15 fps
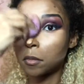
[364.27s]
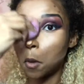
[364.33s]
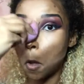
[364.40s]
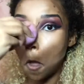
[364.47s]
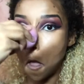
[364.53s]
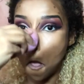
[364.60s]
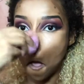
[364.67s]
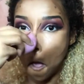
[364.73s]

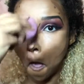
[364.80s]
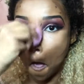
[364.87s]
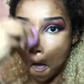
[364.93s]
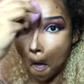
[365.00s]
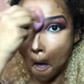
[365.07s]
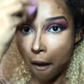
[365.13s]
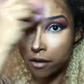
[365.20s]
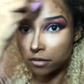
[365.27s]
If you come from
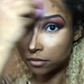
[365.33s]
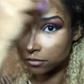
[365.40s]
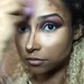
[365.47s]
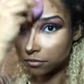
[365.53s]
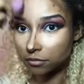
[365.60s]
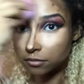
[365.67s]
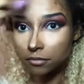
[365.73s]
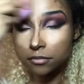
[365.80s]
my
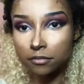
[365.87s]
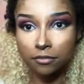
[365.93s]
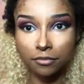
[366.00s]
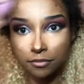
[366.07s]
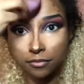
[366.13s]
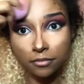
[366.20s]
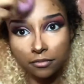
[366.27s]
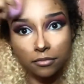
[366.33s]
Instagram, you
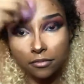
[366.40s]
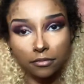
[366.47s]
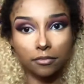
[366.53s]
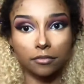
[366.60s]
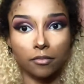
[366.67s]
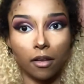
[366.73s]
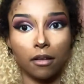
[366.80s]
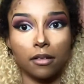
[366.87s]
know I
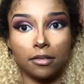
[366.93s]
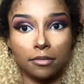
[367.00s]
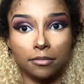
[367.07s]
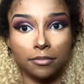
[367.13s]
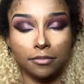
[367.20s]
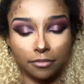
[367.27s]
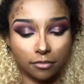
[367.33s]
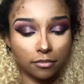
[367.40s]
always call my
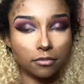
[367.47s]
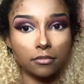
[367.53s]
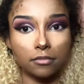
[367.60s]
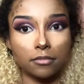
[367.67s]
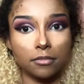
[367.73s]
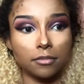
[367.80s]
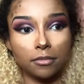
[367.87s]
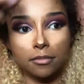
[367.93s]

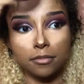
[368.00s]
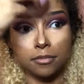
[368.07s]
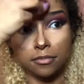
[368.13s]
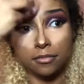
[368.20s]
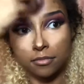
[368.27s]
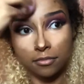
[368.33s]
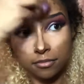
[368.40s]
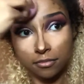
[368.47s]
contour
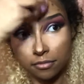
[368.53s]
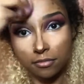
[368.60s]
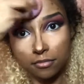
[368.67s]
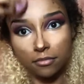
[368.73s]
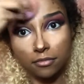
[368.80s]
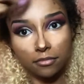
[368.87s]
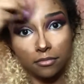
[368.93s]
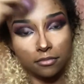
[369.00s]
my
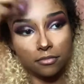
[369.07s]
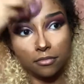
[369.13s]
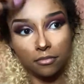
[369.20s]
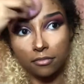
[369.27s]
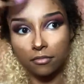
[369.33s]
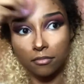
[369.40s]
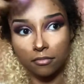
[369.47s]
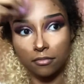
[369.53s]
warrior face.
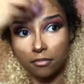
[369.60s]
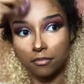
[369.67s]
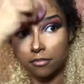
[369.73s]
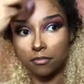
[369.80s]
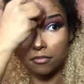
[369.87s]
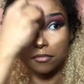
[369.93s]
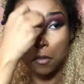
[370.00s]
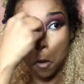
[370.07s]
Like,
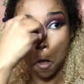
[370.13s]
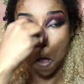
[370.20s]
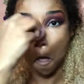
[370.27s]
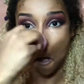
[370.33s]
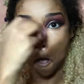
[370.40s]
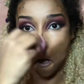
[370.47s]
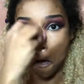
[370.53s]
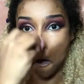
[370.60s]
I feel like
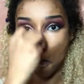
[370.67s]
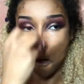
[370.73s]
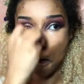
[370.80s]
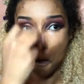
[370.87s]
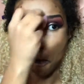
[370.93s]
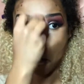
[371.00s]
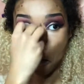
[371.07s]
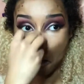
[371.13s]
I'm
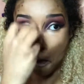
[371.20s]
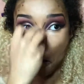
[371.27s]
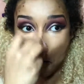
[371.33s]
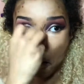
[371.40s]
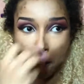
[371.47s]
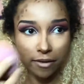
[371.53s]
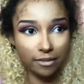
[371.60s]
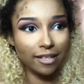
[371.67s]
literally
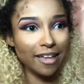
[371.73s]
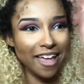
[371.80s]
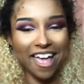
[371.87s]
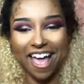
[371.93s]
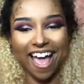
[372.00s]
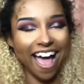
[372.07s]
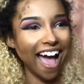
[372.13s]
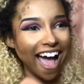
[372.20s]
painting
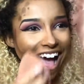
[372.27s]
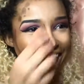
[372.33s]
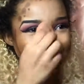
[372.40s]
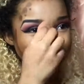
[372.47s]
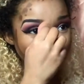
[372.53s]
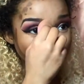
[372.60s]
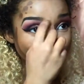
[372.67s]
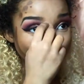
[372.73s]
my face
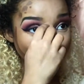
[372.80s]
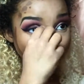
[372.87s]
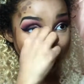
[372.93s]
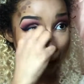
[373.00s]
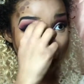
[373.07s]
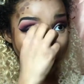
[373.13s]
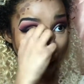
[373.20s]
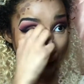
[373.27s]
to slay these